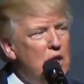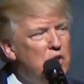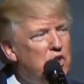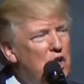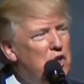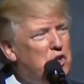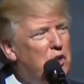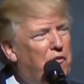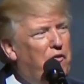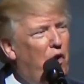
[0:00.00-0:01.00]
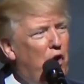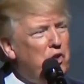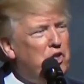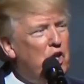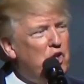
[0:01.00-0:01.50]
Since the
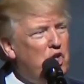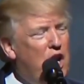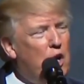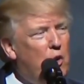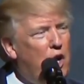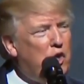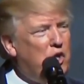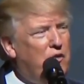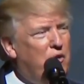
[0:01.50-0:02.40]
first generation